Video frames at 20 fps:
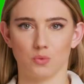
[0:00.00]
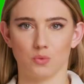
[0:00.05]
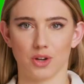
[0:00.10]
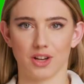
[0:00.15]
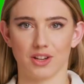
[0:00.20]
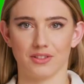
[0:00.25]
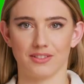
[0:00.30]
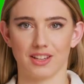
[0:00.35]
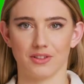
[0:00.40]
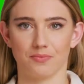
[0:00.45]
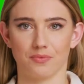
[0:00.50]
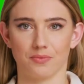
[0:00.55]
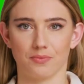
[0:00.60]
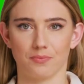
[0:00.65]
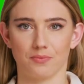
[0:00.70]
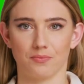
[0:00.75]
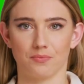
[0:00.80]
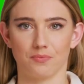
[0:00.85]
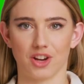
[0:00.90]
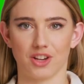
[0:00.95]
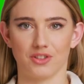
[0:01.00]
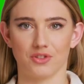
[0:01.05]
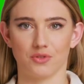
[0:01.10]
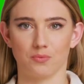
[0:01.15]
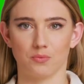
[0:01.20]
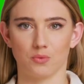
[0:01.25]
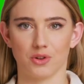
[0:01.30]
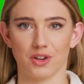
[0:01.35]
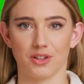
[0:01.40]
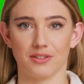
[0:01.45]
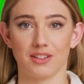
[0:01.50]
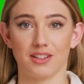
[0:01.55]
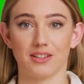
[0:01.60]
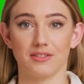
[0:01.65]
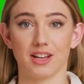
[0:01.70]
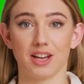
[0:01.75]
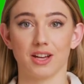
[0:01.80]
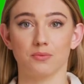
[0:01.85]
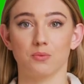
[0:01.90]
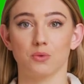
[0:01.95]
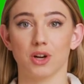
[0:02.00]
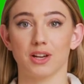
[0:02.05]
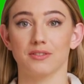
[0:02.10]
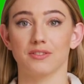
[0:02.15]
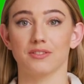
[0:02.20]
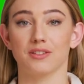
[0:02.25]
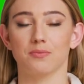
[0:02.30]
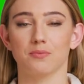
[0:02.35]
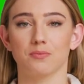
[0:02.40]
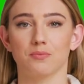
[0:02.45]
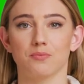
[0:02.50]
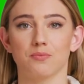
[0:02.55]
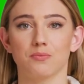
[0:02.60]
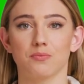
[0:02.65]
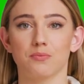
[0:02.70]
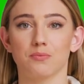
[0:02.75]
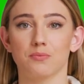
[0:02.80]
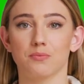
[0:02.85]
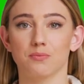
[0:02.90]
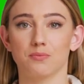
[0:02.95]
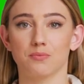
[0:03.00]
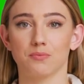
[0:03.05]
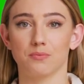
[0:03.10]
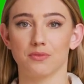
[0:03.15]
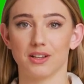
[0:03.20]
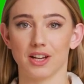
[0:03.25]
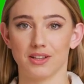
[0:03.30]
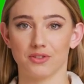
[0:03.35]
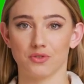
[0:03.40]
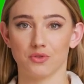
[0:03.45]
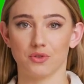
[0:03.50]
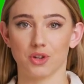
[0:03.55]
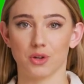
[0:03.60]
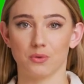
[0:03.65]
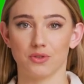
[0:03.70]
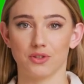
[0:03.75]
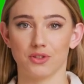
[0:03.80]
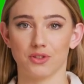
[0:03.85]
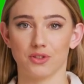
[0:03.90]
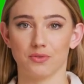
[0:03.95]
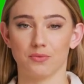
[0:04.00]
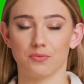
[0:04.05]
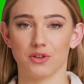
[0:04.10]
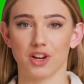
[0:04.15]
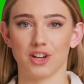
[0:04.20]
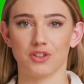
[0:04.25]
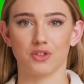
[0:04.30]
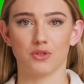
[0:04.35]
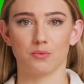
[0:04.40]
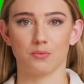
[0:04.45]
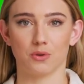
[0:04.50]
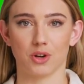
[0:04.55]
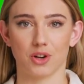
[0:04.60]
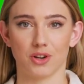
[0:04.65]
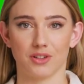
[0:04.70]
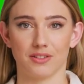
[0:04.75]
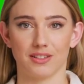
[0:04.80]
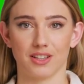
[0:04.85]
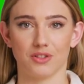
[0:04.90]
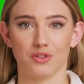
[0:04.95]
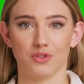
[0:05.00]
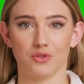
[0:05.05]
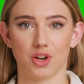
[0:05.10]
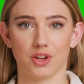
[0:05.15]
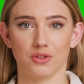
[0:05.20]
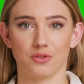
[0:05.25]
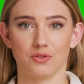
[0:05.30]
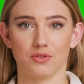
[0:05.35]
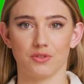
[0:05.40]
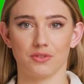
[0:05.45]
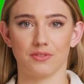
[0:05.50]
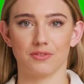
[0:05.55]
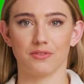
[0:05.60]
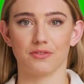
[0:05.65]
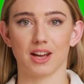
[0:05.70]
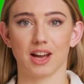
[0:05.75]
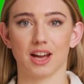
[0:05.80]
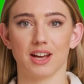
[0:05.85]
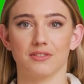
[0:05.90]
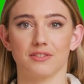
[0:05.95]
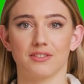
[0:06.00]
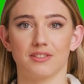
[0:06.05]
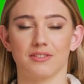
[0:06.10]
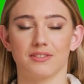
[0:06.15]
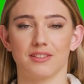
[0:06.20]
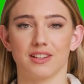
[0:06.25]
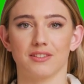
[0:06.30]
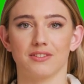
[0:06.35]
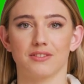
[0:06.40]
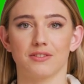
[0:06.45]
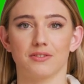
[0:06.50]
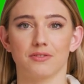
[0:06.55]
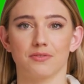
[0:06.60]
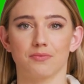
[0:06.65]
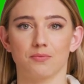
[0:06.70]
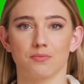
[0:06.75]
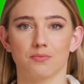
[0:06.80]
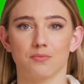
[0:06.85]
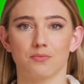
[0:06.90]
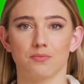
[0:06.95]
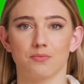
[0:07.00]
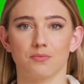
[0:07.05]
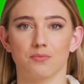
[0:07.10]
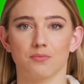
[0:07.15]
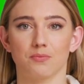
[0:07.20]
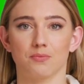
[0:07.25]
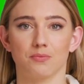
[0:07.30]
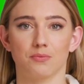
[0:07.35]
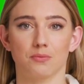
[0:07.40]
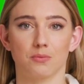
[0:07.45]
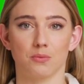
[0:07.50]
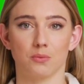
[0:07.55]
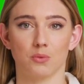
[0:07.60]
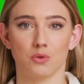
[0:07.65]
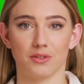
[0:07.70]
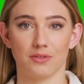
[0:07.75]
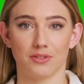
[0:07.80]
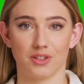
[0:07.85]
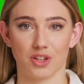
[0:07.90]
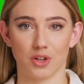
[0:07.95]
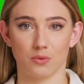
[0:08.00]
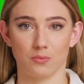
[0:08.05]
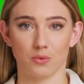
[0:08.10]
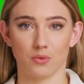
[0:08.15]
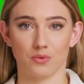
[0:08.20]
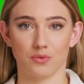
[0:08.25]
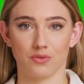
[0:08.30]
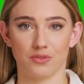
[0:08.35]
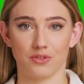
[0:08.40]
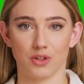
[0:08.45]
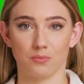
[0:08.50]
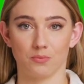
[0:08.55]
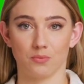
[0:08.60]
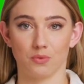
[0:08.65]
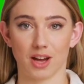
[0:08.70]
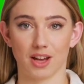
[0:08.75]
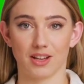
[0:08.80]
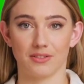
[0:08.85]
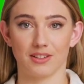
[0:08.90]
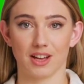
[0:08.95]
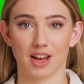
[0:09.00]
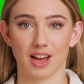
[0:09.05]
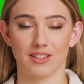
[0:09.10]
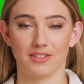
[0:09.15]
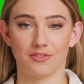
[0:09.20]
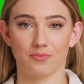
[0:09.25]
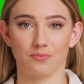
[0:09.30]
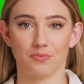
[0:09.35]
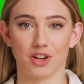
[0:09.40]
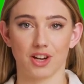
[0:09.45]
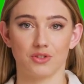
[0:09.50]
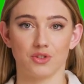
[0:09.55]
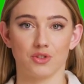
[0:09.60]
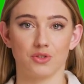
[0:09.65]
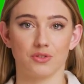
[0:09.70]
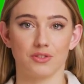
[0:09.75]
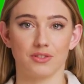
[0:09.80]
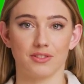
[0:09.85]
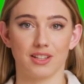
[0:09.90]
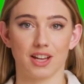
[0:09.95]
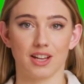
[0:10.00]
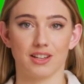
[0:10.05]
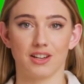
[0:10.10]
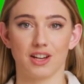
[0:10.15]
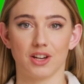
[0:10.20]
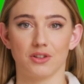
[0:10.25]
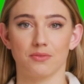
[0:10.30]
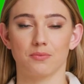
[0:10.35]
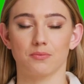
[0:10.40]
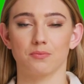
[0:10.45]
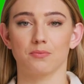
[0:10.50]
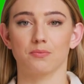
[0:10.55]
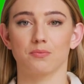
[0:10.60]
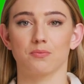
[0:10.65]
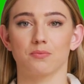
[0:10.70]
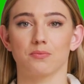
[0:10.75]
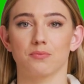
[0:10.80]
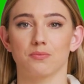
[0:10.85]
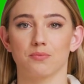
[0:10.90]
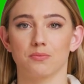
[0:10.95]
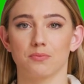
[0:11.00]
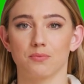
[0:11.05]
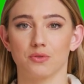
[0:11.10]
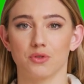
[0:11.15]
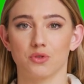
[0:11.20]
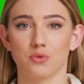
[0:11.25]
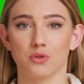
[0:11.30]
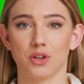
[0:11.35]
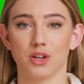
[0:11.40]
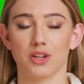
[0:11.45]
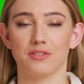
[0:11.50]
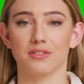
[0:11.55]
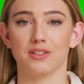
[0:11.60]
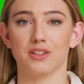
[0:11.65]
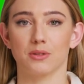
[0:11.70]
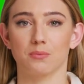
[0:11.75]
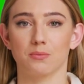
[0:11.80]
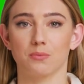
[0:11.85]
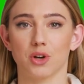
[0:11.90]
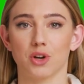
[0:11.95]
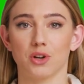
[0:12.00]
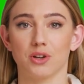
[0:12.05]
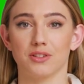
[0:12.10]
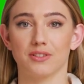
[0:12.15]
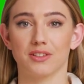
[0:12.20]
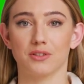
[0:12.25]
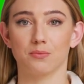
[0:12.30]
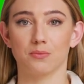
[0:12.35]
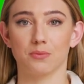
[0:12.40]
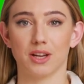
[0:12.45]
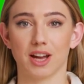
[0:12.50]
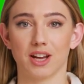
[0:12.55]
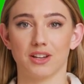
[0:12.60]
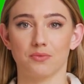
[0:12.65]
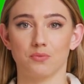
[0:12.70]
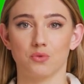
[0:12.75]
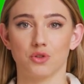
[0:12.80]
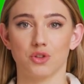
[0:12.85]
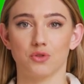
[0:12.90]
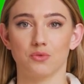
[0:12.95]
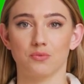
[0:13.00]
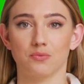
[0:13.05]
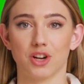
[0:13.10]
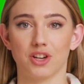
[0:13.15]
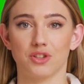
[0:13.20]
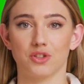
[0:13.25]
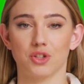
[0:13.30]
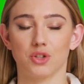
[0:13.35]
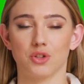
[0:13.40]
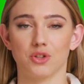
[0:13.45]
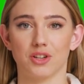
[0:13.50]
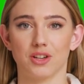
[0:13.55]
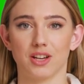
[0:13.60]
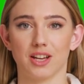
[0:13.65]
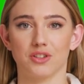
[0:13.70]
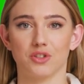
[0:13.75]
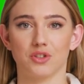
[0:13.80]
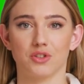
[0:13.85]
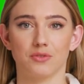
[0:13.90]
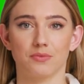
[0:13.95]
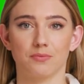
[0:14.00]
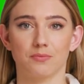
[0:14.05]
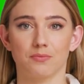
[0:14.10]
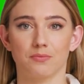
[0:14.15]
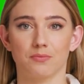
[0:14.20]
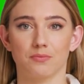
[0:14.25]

Week 7, Fashion Marketing and Branding. Introduction to Fashion Marketing Strategies and Techniques. Building a personal brand as a fashion designer. Creating a marketing plan for your fashion collection.